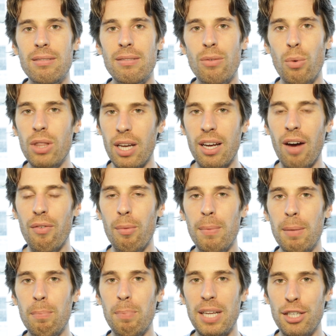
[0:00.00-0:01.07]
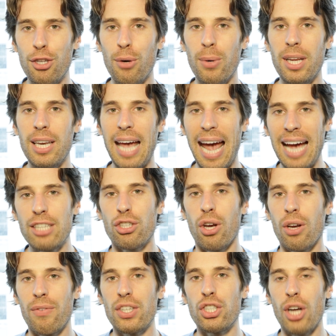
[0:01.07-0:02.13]
would the government be doing as
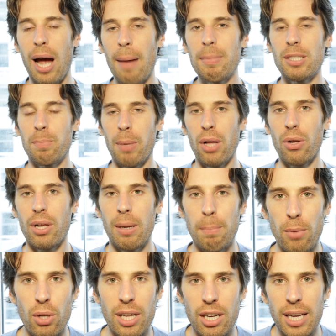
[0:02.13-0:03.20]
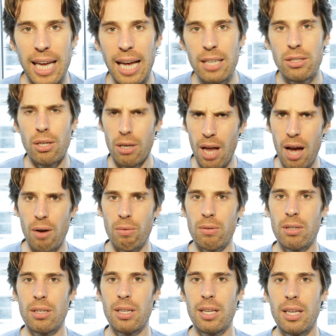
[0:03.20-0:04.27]
good of a job as Bill and Melinda Gates? No,
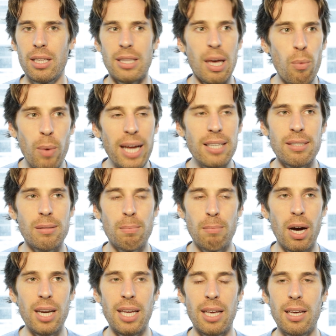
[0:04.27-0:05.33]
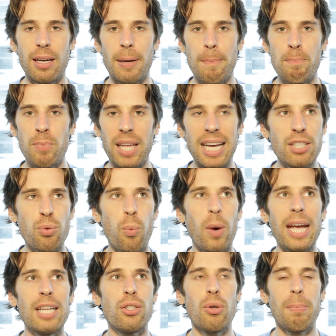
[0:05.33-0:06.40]
they waste money. It's
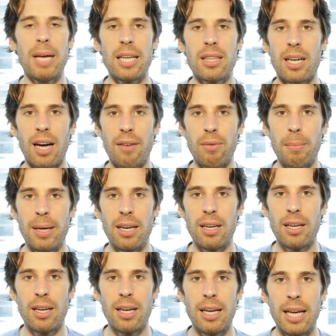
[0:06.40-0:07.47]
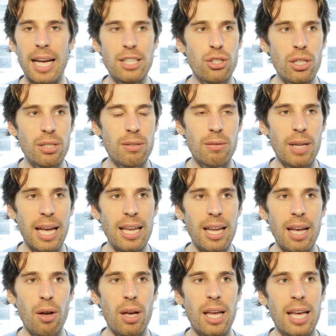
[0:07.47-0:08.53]
way too big, the government. It's just,
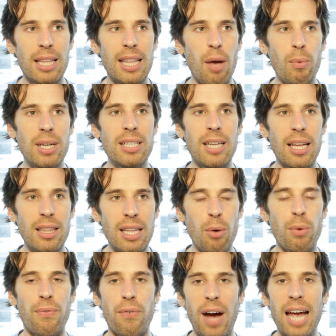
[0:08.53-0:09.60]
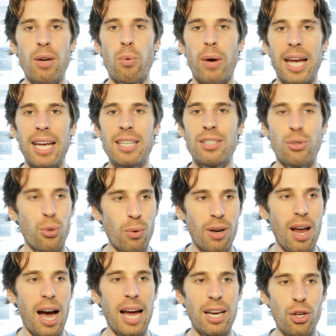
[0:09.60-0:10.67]
they would find ways to
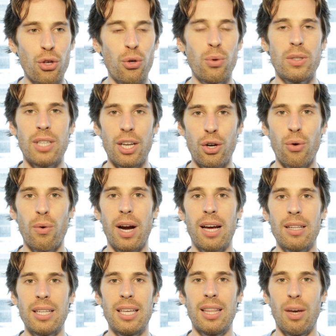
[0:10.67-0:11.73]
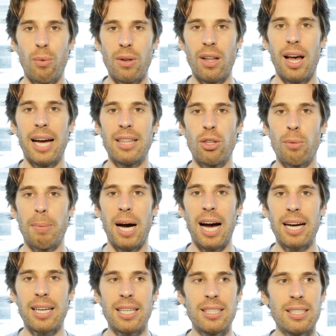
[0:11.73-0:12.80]
not use it correctly. They would line their
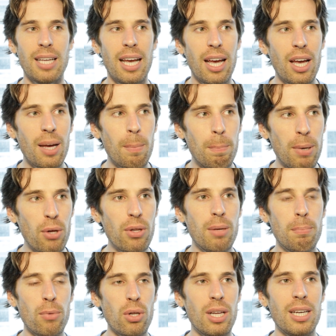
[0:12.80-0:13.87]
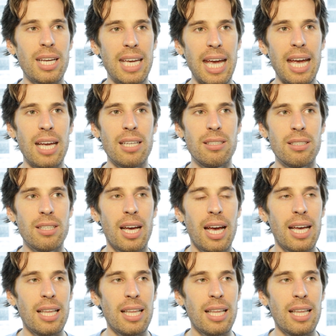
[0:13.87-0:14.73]
pockets. Bill and Melinda Gates